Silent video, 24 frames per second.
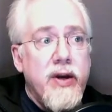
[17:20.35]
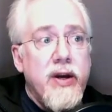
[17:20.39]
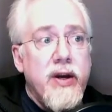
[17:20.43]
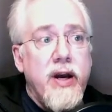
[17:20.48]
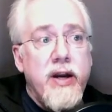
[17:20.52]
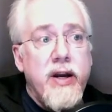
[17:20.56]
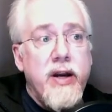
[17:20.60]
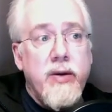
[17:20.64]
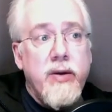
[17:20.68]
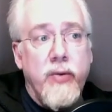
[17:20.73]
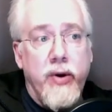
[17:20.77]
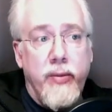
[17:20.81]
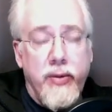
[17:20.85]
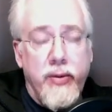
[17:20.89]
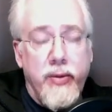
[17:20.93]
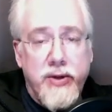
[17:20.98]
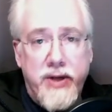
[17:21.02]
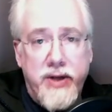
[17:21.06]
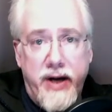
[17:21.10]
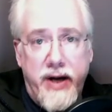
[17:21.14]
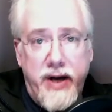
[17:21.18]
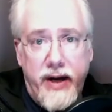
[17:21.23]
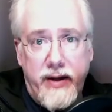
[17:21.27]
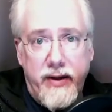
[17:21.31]
and you want to
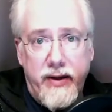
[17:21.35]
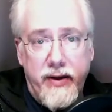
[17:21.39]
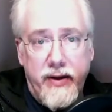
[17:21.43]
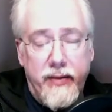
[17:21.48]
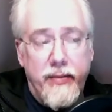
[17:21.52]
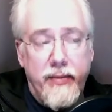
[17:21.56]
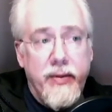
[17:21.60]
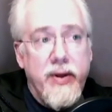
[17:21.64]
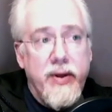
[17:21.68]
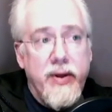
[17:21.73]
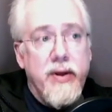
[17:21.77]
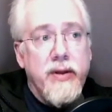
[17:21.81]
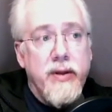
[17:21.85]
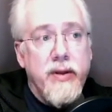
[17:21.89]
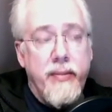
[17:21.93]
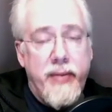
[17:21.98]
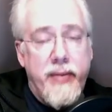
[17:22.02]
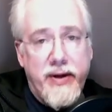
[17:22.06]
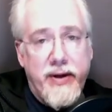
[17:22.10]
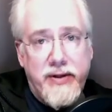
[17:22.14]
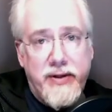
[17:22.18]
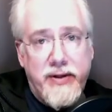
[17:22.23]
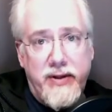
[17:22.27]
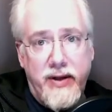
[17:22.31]
protect them, the
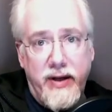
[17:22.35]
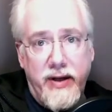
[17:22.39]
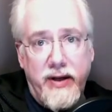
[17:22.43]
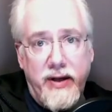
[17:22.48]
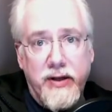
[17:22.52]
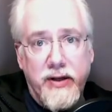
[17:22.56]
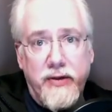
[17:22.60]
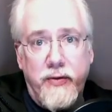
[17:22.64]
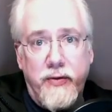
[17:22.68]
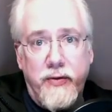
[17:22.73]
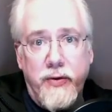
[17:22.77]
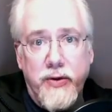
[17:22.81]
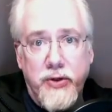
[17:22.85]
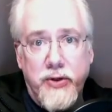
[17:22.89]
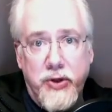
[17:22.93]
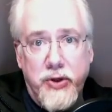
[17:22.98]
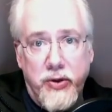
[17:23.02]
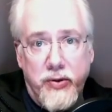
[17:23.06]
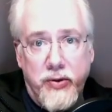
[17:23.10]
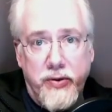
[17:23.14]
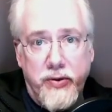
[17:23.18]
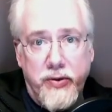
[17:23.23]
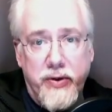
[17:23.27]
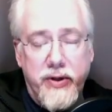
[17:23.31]
best thing is for the
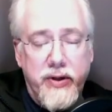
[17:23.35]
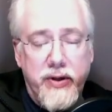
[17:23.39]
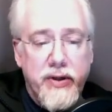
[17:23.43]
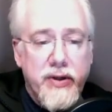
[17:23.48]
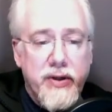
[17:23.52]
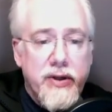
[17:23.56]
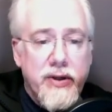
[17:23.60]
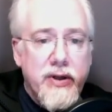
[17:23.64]
children